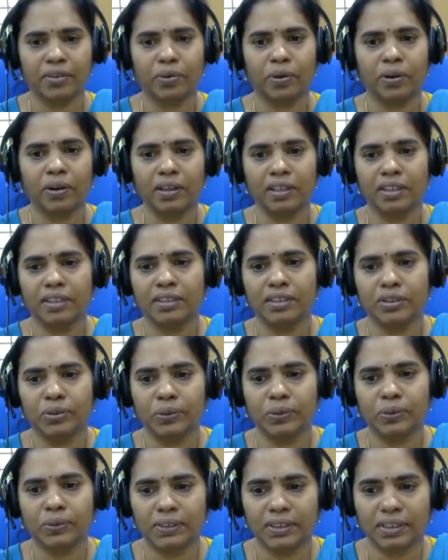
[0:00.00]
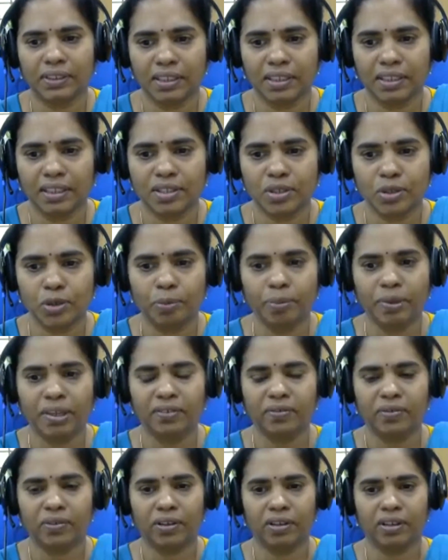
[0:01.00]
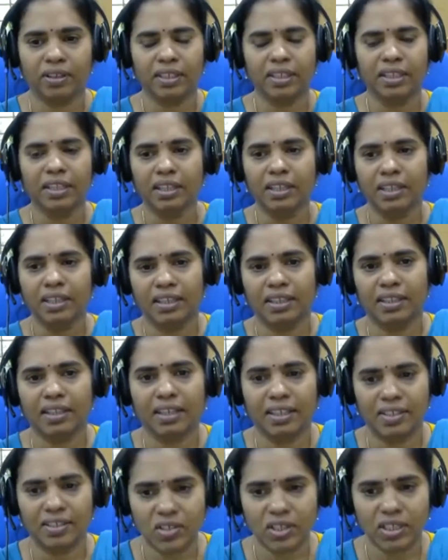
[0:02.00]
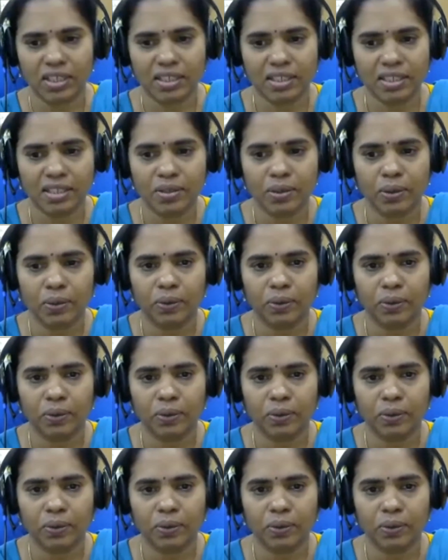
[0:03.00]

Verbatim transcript: They want geosynthetics to be involved in the construction.